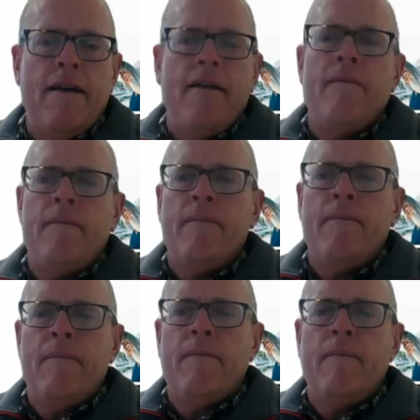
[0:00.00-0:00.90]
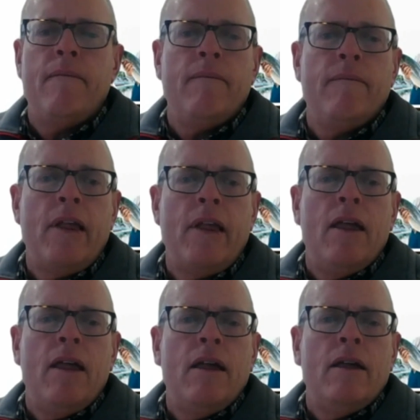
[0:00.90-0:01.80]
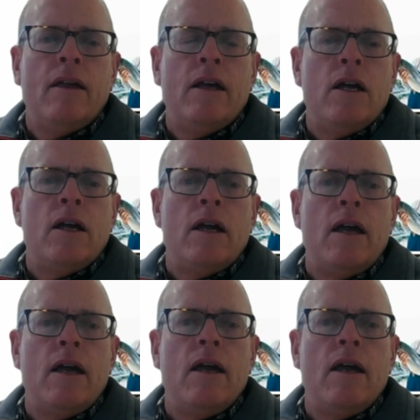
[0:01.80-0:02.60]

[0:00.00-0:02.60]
that the PLA, which